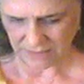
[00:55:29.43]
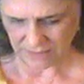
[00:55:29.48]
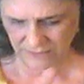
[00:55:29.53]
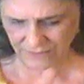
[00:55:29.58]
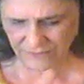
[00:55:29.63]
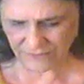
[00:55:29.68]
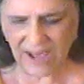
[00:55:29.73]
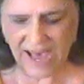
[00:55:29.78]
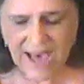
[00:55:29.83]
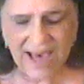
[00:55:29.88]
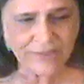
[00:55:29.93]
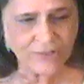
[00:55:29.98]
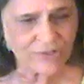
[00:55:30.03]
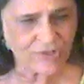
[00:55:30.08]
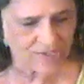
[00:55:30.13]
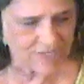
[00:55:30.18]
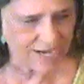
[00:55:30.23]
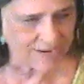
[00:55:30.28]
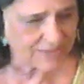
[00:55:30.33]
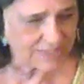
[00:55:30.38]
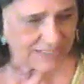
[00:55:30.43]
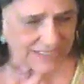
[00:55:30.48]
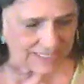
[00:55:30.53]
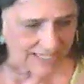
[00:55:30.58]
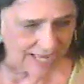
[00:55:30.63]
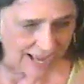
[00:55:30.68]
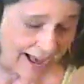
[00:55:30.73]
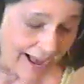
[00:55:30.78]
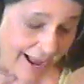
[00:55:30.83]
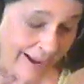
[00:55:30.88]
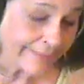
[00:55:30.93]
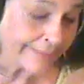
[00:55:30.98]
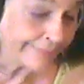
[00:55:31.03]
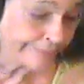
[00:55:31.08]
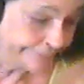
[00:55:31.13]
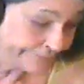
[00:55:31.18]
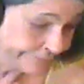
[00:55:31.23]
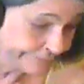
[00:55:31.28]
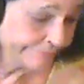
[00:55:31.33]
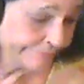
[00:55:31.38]
The father's
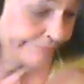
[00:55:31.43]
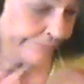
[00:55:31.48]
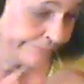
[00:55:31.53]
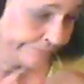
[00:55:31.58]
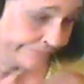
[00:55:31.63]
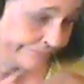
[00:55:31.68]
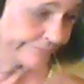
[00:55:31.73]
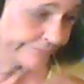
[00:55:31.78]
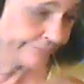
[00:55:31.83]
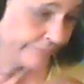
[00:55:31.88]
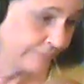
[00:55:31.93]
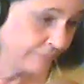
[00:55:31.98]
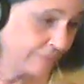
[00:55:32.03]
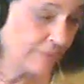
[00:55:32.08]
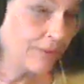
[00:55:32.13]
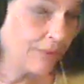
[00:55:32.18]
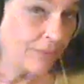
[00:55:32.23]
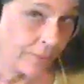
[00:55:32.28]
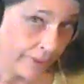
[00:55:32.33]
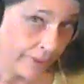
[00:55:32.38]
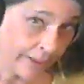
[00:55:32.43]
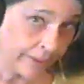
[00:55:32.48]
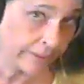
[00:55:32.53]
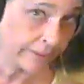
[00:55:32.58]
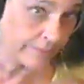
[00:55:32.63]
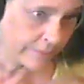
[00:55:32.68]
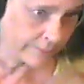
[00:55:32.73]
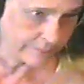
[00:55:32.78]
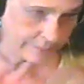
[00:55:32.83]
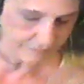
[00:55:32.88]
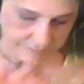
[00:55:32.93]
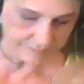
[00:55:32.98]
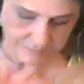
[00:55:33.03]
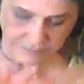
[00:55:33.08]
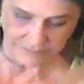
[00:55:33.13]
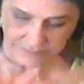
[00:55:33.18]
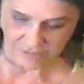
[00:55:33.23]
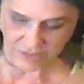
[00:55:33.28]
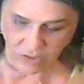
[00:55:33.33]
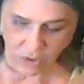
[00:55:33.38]
79. Great.
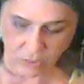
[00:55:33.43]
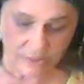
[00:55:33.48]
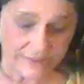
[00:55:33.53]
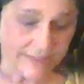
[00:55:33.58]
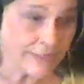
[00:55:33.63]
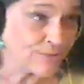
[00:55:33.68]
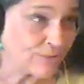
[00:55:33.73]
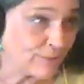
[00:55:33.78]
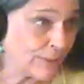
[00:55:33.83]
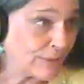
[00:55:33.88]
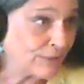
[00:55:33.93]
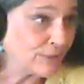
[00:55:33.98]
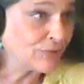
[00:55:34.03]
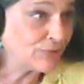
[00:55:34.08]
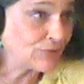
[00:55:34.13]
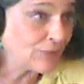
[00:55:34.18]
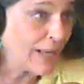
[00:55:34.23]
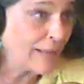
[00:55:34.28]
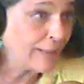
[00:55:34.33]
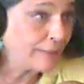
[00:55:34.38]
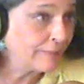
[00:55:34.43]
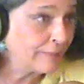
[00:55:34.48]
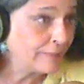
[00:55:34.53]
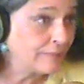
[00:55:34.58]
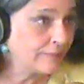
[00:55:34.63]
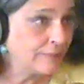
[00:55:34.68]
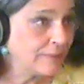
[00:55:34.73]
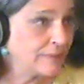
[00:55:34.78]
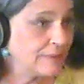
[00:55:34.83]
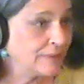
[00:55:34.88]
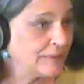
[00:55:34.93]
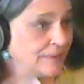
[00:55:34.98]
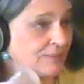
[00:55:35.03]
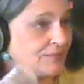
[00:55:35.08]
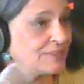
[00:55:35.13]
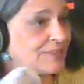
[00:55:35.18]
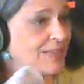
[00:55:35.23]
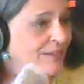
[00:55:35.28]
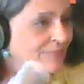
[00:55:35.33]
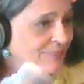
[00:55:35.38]
Holding his little son.
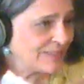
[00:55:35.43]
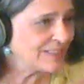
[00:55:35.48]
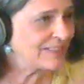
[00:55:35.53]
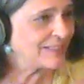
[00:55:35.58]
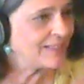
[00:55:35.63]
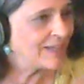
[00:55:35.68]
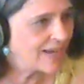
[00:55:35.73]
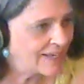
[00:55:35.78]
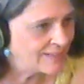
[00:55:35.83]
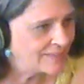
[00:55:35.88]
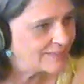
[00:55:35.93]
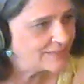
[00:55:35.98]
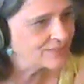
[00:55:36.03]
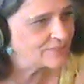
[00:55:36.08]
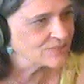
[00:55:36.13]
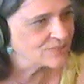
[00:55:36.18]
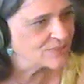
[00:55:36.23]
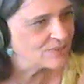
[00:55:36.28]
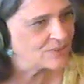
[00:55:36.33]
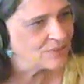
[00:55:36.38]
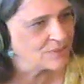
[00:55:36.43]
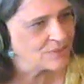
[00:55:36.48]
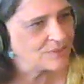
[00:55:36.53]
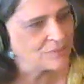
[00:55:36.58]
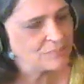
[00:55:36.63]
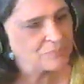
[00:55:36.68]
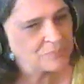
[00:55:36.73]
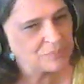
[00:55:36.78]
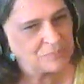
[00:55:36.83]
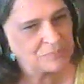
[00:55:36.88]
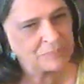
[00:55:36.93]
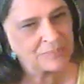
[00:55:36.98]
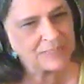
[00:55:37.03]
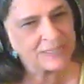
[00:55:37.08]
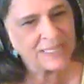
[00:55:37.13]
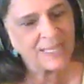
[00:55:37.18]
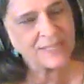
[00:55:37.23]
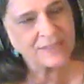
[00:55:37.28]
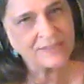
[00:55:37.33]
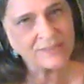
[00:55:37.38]
79 years old.
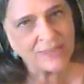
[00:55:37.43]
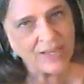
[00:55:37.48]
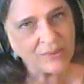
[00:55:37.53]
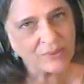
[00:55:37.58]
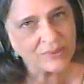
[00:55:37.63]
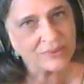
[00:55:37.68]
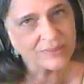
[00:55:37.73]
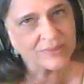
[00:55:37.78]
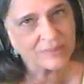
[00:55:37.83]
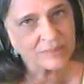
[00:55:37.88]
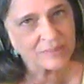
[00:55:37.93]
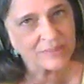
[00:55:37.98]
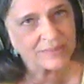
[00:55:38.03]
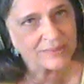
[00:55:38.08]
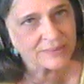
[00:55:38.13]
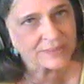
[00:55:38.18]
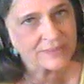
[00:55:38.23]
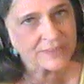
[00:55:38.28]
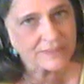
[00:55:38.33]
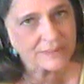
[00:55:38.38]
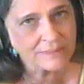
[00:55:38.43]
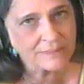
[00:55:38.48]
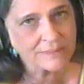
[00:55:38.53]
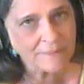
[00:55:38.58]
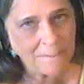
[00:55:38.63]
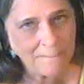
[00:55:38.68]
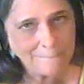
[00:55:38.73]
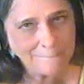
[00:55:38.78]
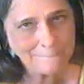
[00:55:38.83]
But guess how old the mother is?